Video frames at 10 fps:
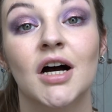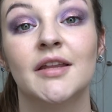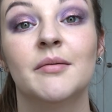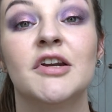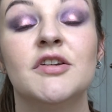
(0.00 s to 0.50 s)
I
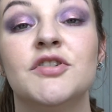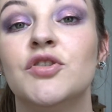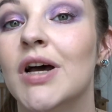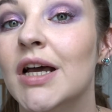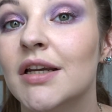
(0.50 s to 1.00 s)
think I'm gonna
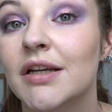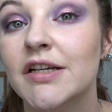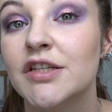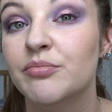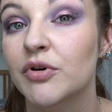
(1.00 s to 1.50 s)
do a
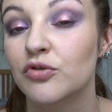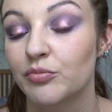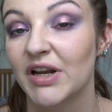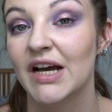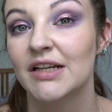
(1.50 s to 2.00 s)
nice
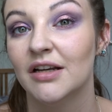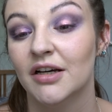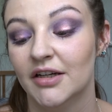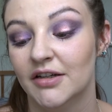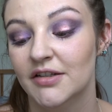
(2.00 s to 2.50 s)
bold black
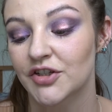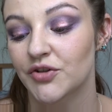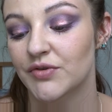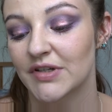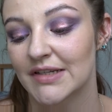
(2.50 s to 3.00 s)
liner
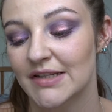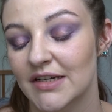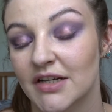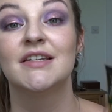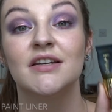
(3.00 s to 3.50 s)
using
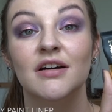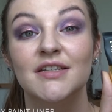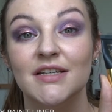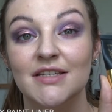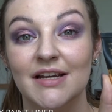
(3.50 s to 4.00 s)
the
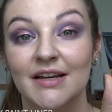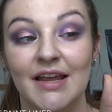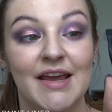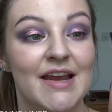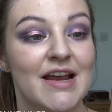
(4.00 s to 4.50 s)
Tartius
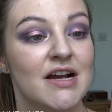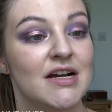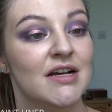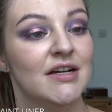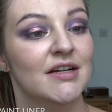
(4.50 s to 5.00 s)
clay
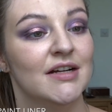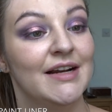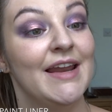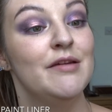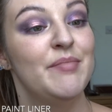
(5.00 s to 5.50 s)

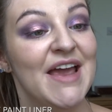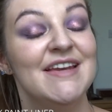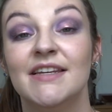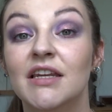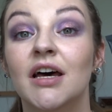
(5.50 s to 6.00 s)

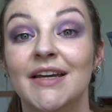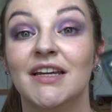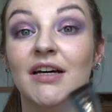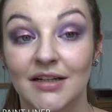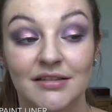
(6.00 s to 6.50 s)
paint
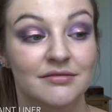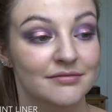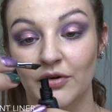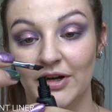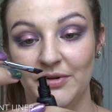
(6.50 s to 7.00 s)
liner.
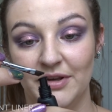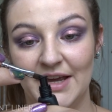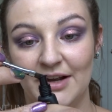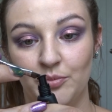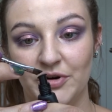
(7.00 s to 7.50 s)
Right, with an
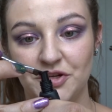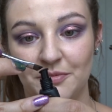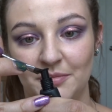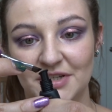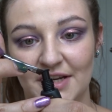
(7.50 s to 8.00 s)
angle brush,
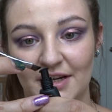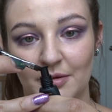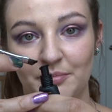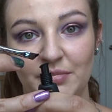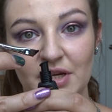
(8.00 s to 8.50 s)
I'm gonna be
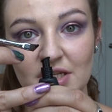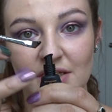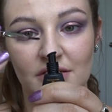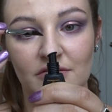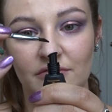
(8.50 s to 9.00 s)
taking a bit
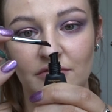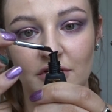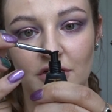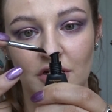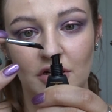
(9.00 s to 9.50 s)
of
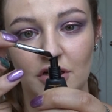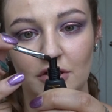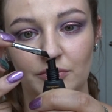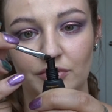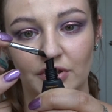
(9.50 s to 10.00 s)

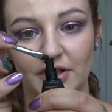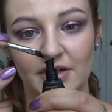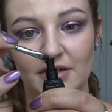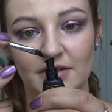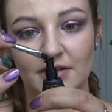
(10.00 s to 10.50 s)

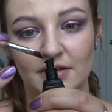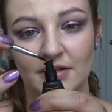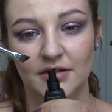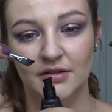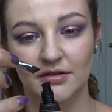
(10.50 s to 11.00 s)
product